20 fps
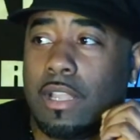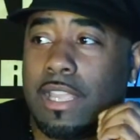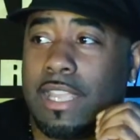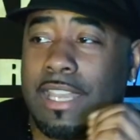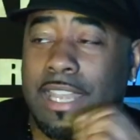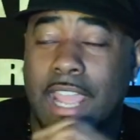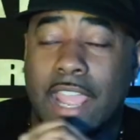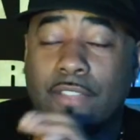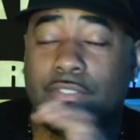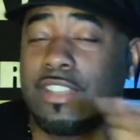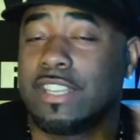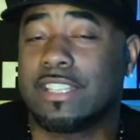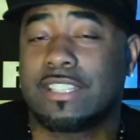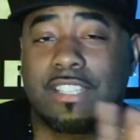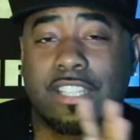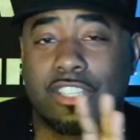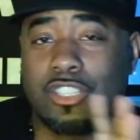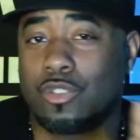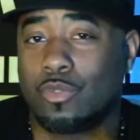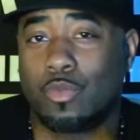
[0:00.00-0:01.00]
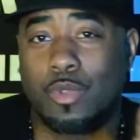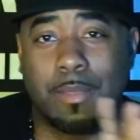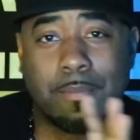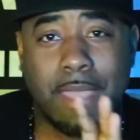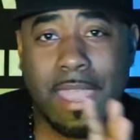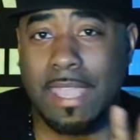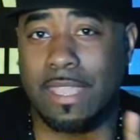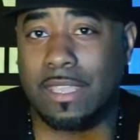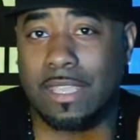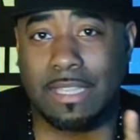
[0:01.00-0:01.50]
in every decision we
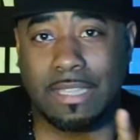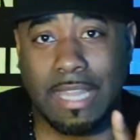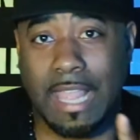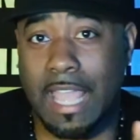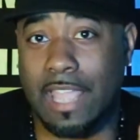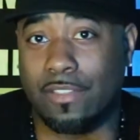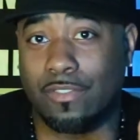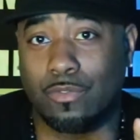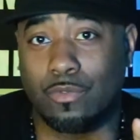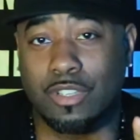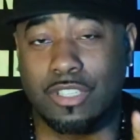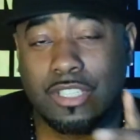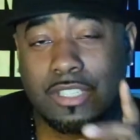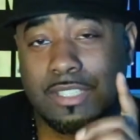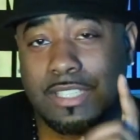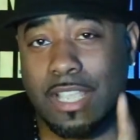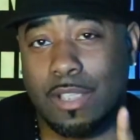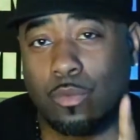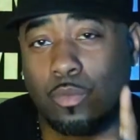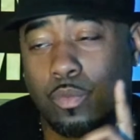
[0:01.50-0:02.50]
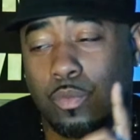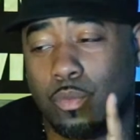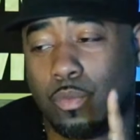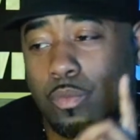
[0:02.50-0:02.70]
make in life, we should say,